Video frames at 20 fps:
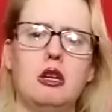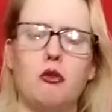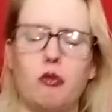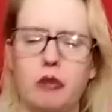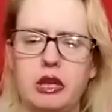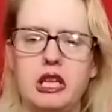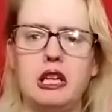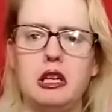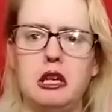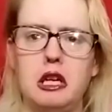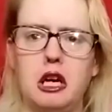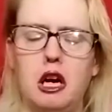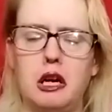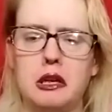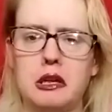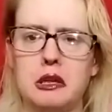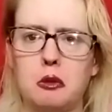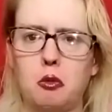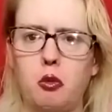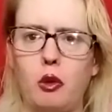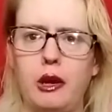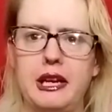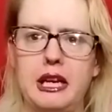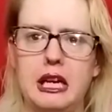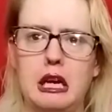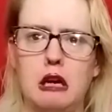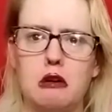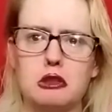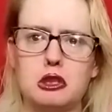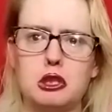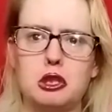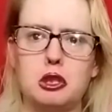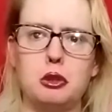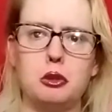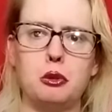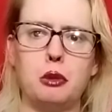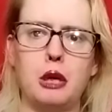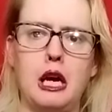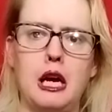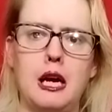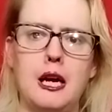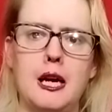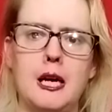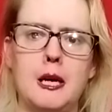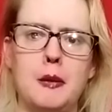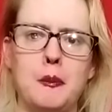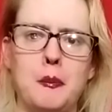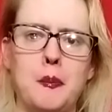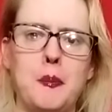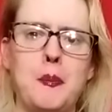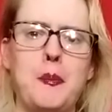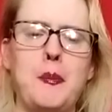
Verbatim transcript: being on its way out to, um,